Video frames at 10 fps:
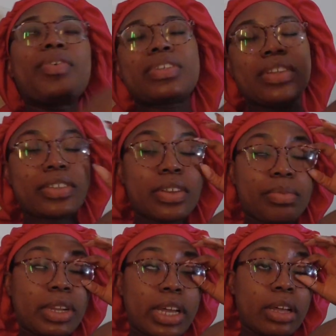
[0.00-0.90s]
what Sunday's gonna
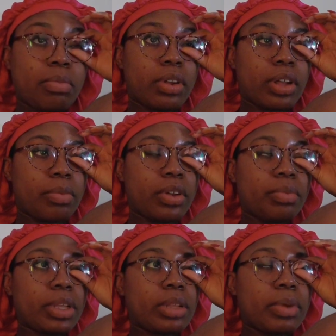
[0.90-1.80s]
be like, but I'm gonna
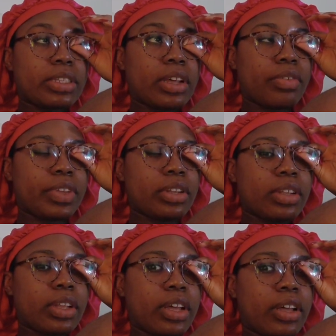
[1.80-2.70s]
make the best out of it.
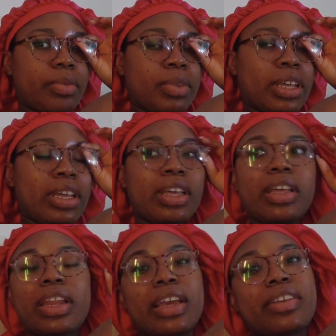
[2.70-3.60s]

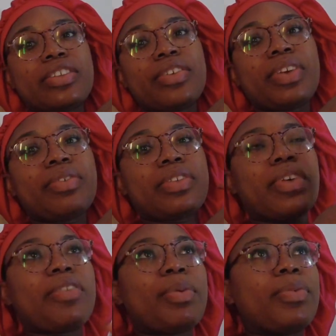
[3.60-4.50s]
Like literally, even if it's
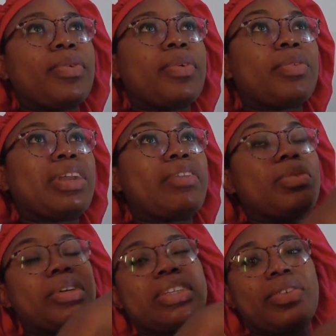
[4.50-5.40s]
five people, we're gonna have the
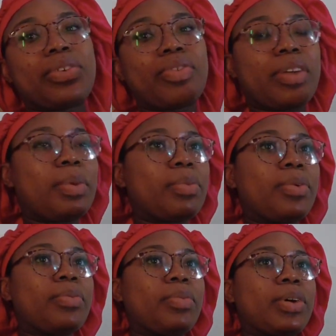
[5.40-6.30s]
best time with those five people,
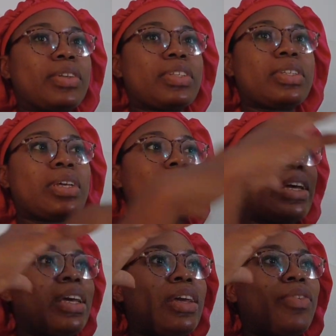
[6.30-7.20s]
because
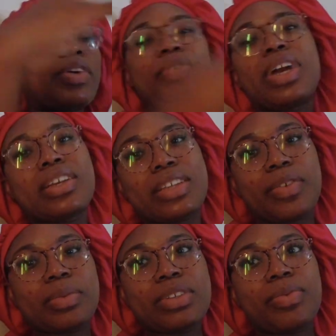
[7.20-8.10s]
we gotta start
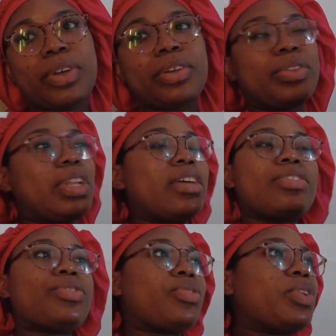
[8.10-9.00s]
from somewhere. That's the
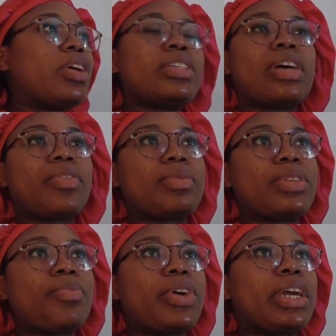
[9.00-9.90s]
truth. We gotta start from
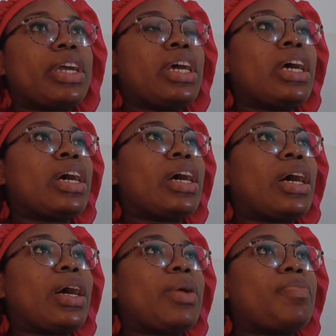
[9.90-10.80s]
somewhere.
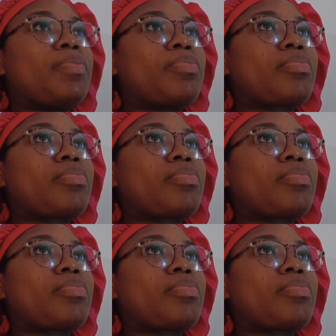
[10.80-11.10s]
And